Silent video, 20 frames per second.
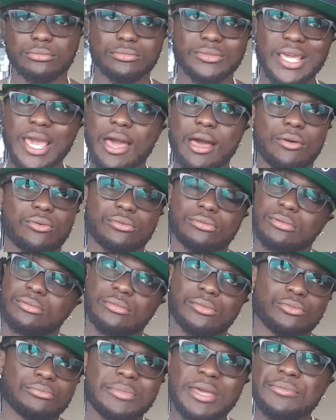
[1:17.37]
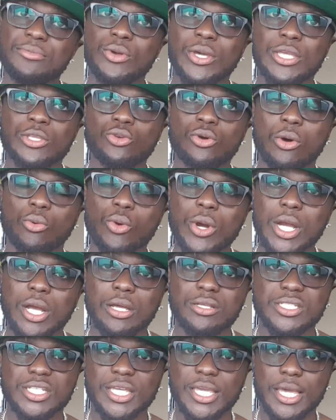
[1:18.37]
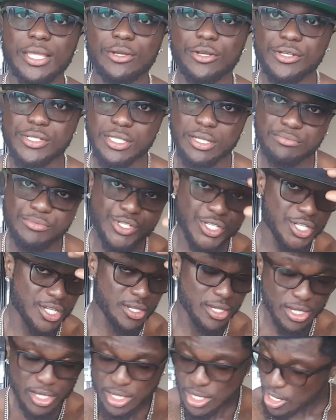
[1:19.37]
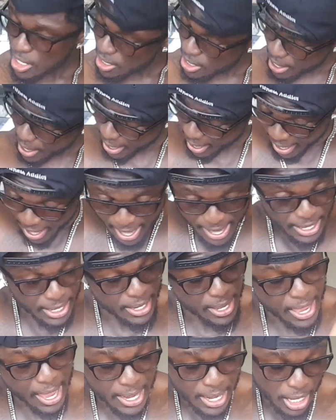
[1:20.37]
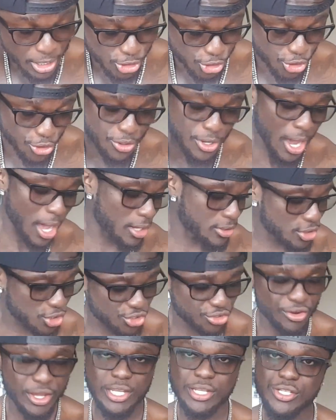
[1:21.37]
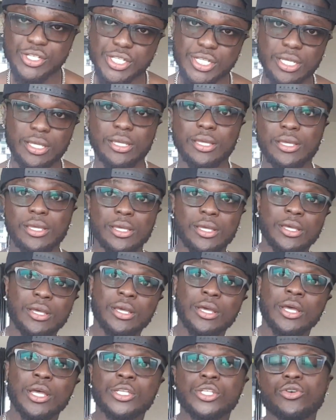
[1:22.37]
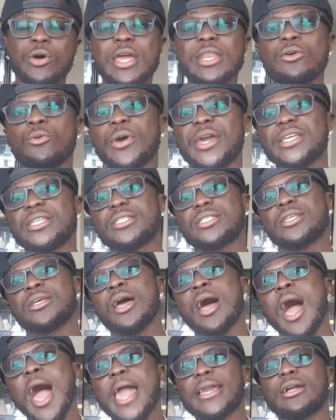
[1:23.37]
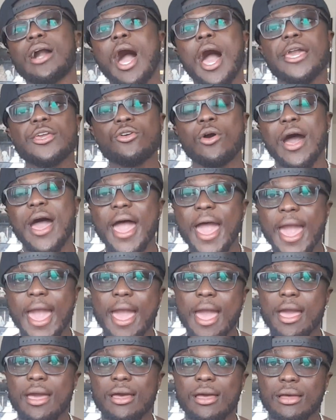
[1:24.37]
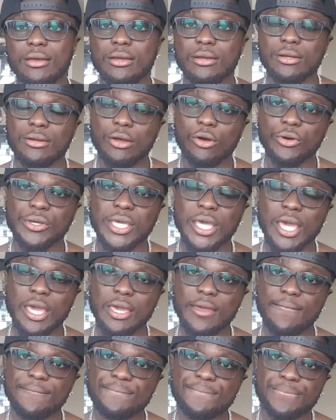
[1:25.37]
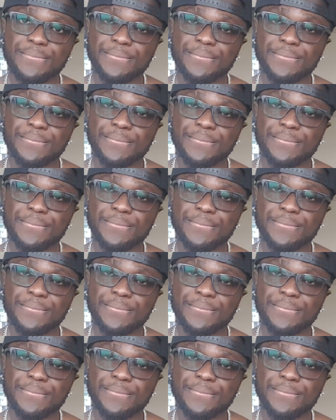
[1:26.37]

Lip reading: we can do a workout together or some shit, and I'll show you how to train and shit. So anyways, I got you a hat, okay?